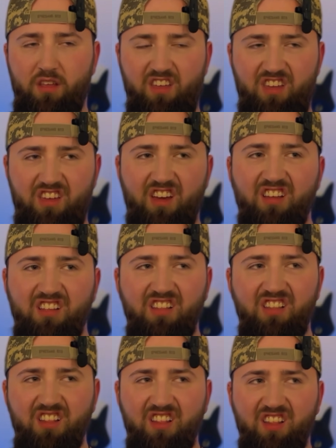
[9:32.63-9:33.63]
Y'all?
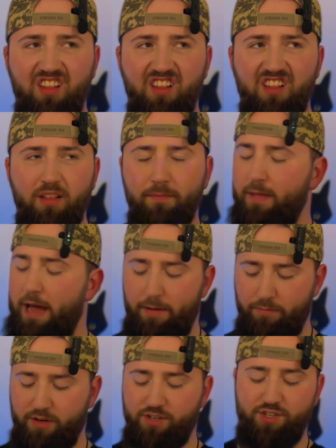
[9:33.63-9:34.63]
No,
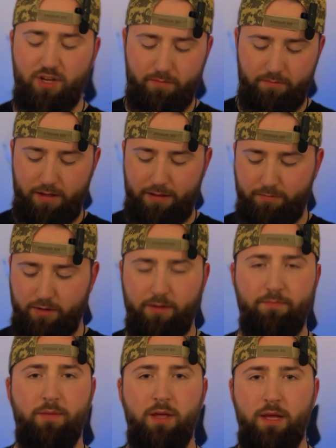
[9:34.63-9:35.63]
I'm gonna stop. I'm
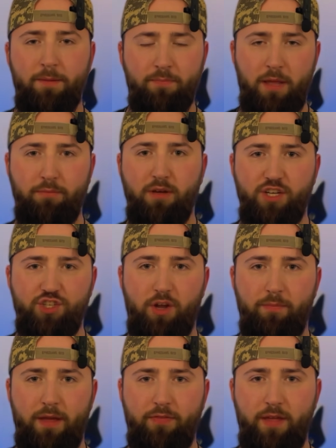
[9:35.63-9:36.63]
gonna
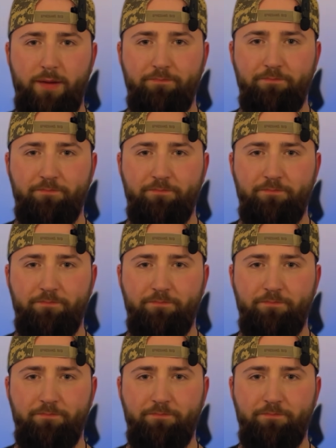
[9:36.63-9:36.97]
stop that there.